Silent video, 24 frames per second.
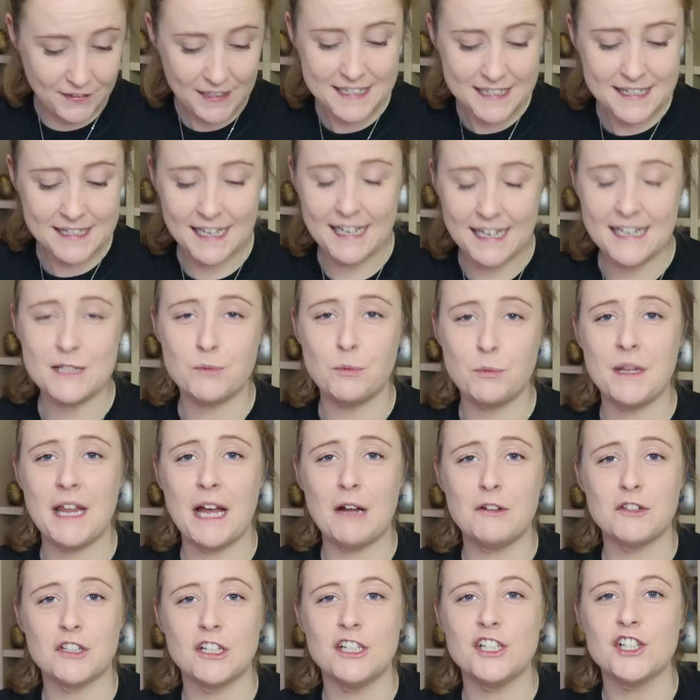This is,
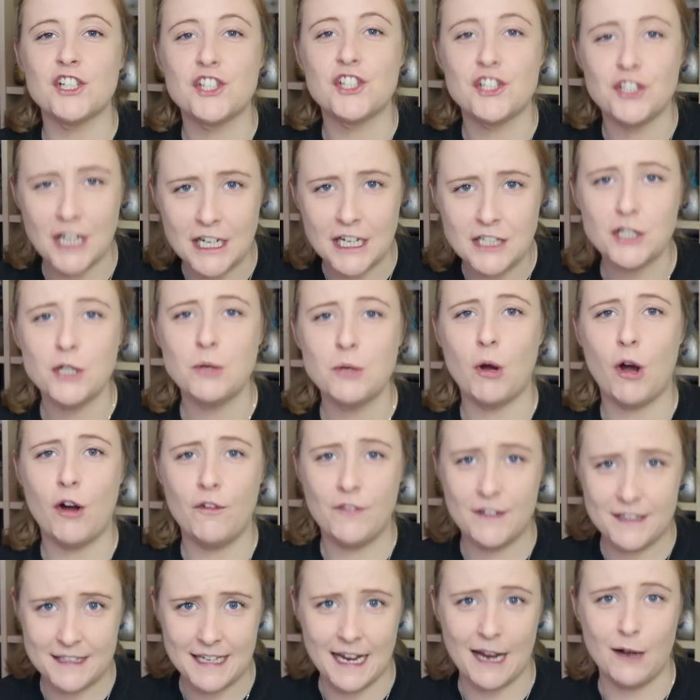without a shadow of
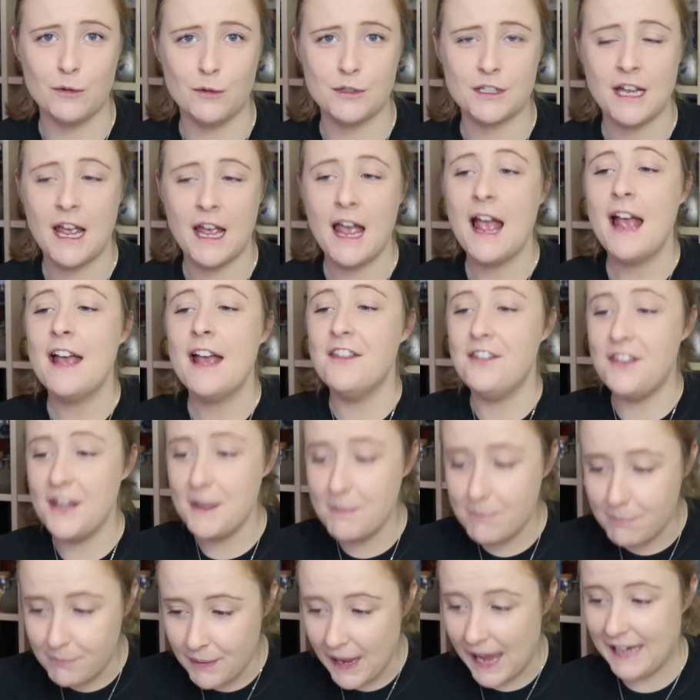a doubt, the
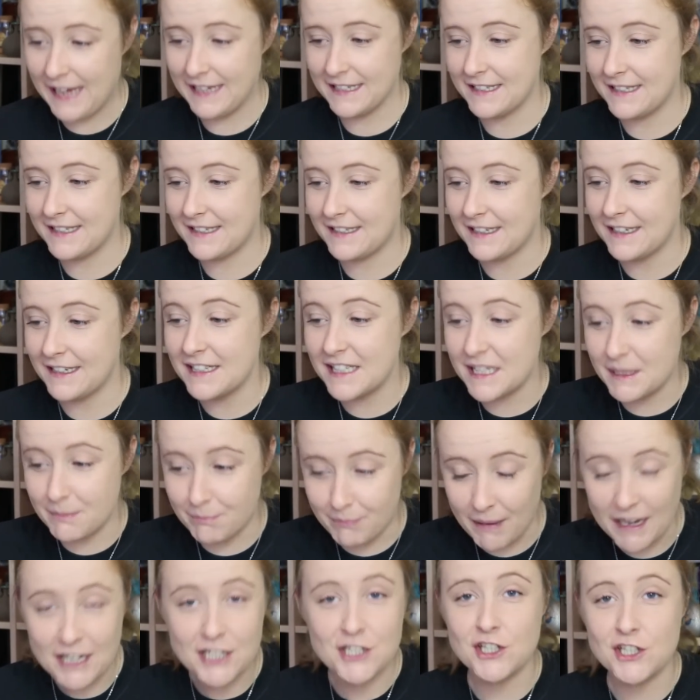best
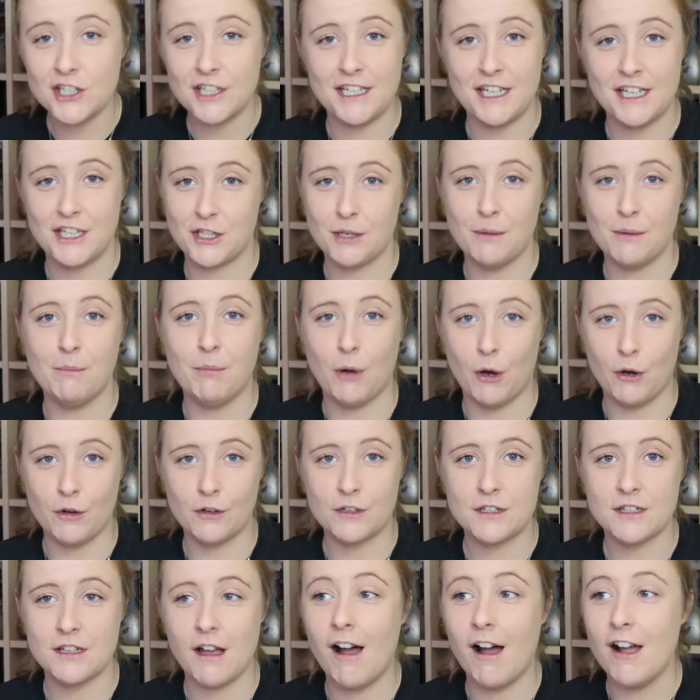special edition
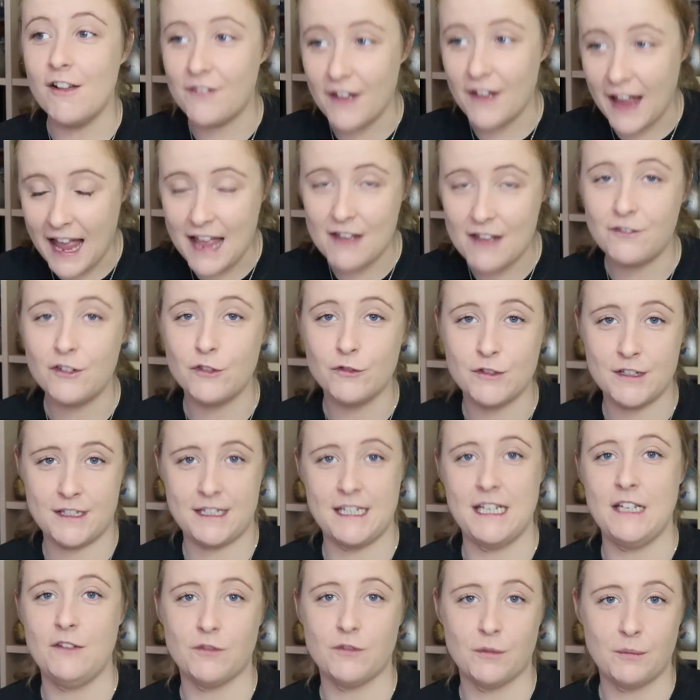box I've ever
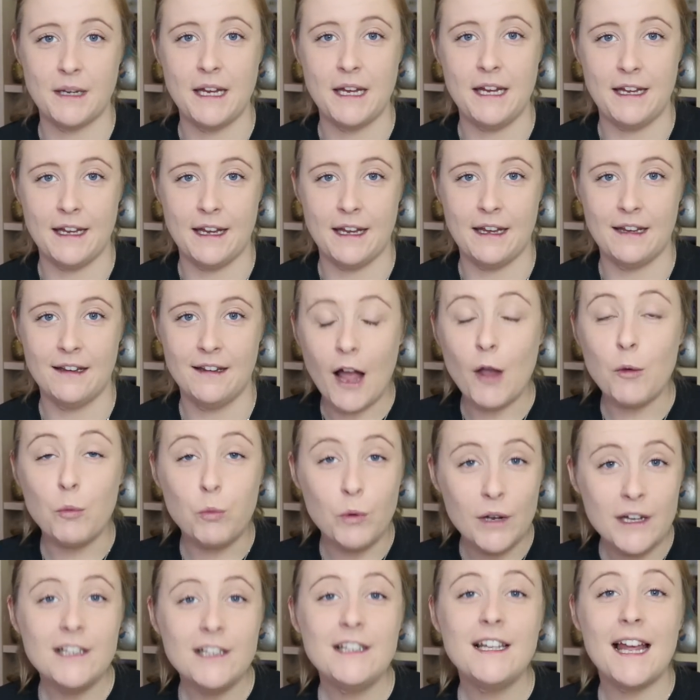received from Geek Gear. I
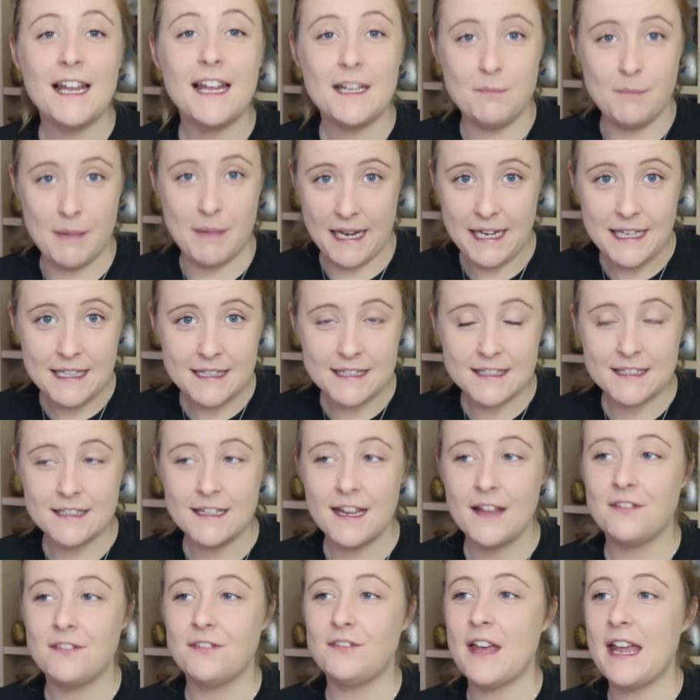will admit,
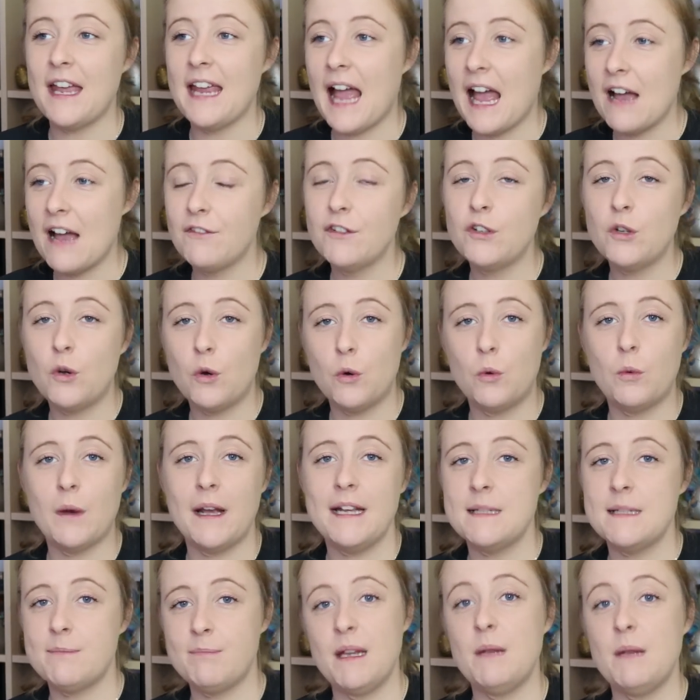they haven't
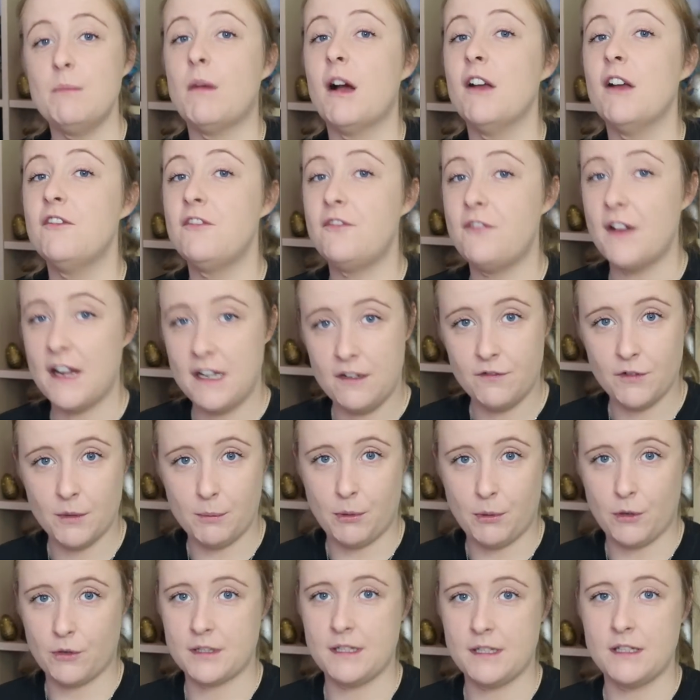always been my favourite
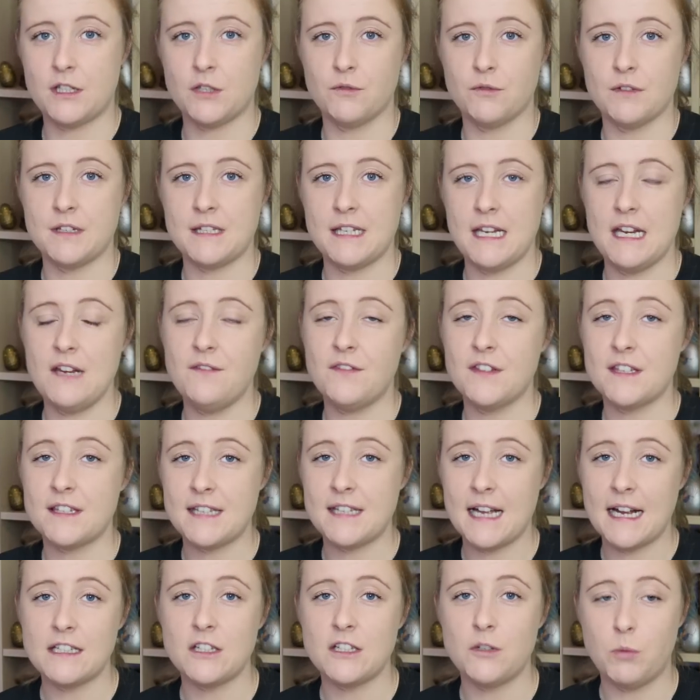boxes to receive. The
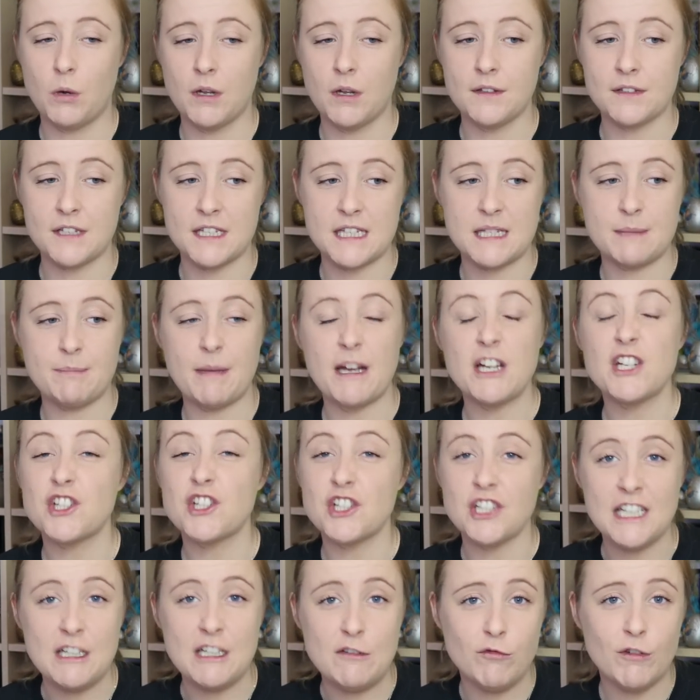standard ones,
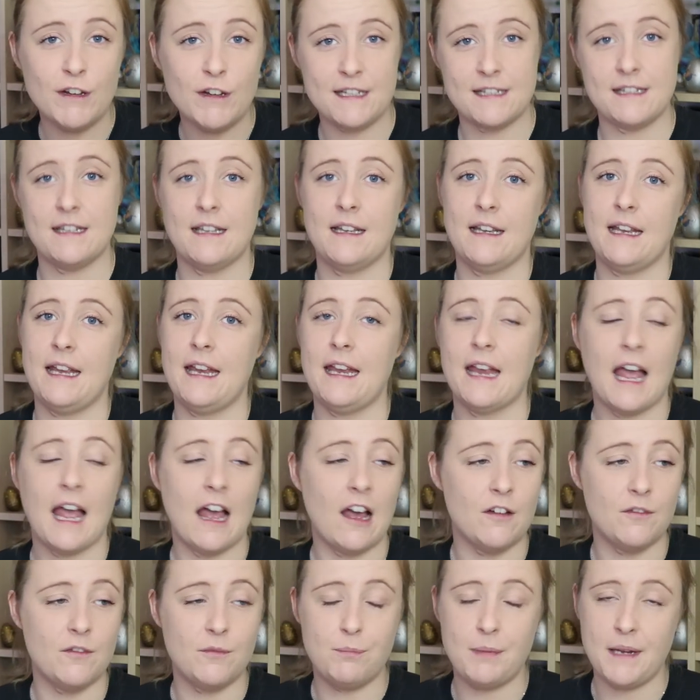especially recently,
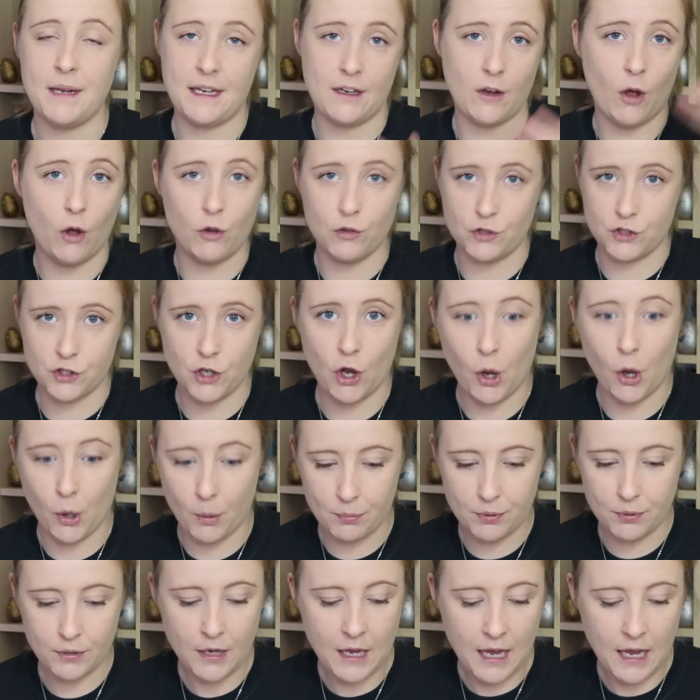have been on
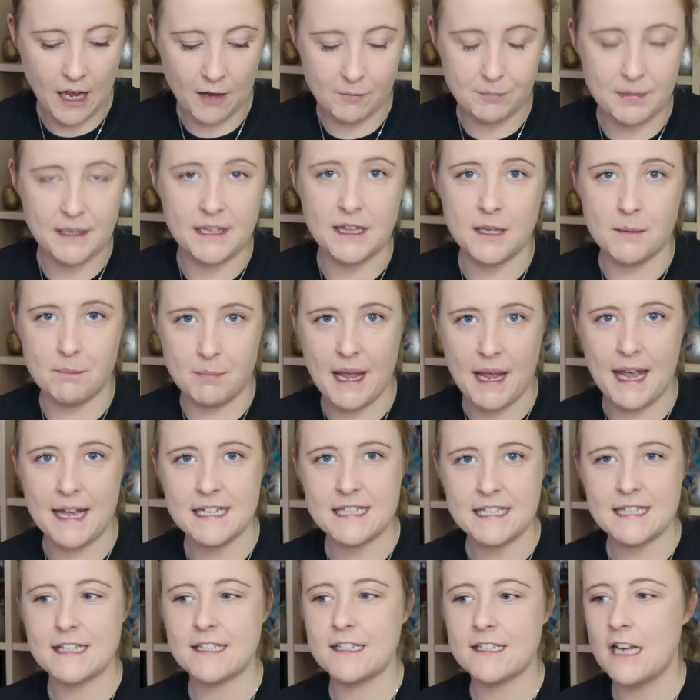top, have been the
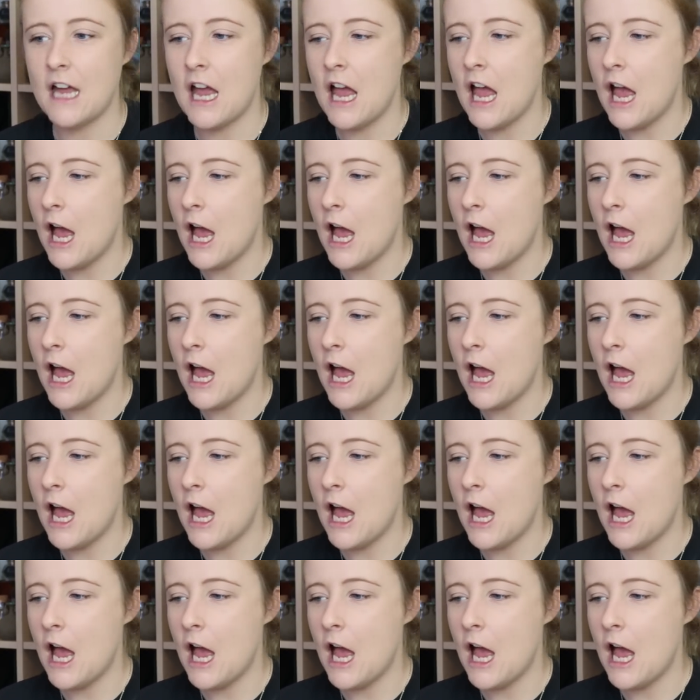best.